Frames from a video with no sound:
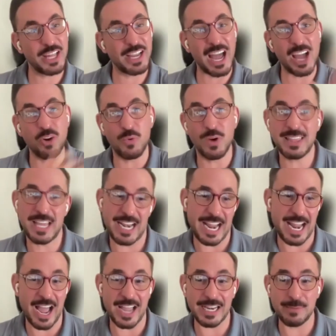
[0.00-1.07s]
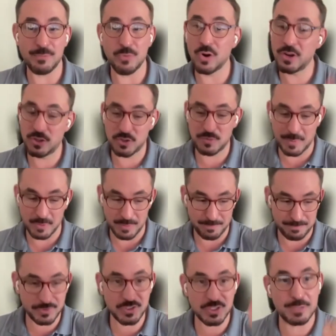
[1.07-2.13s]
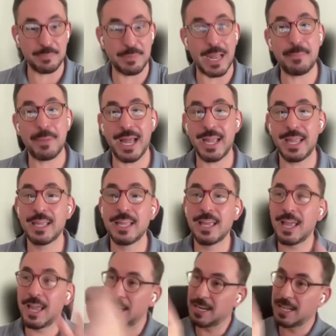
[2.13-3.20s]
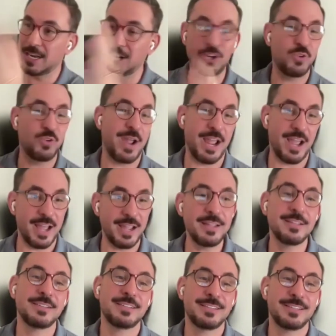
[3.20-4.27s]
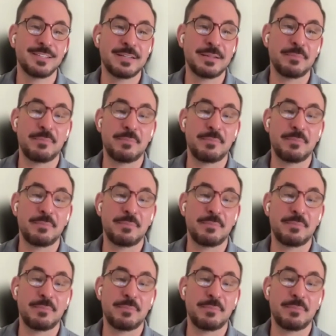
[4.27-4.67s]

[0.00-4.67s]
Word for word: And if you're like, I don't want that AI anymore, you should be able to bye-bye and get a new AI.